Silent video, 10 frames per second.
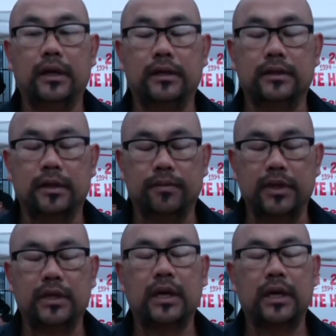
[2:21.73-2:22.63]

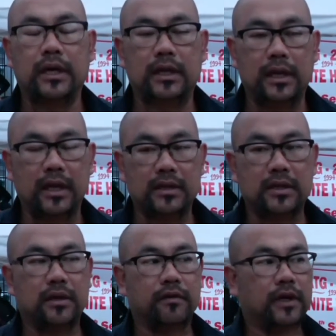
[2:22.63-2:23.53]
submitted the
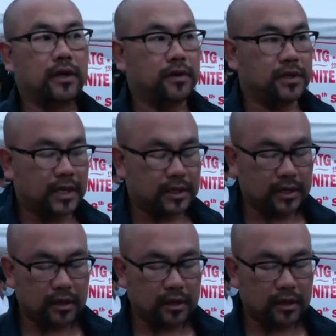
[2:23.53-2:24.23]
letter of rejection